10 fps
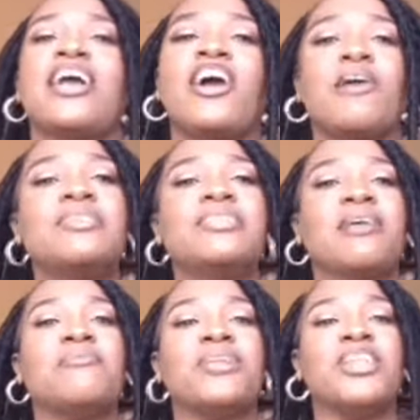Comment
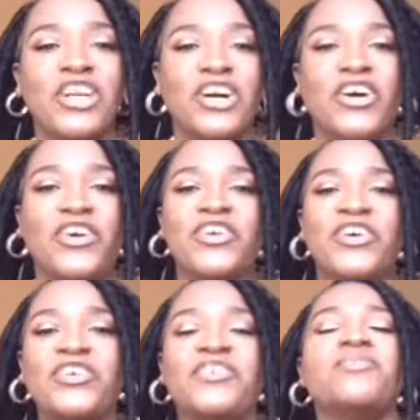down below
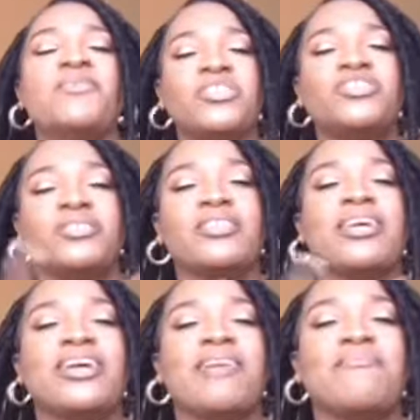what you
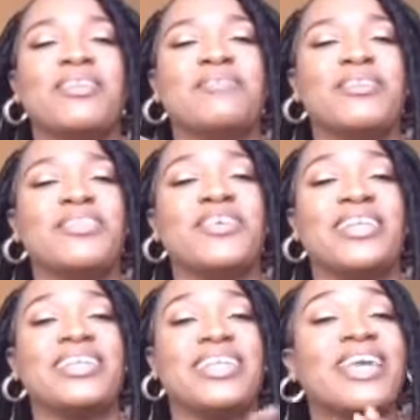think I'm going to be
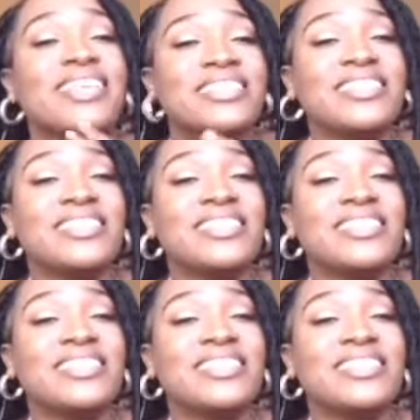doing next.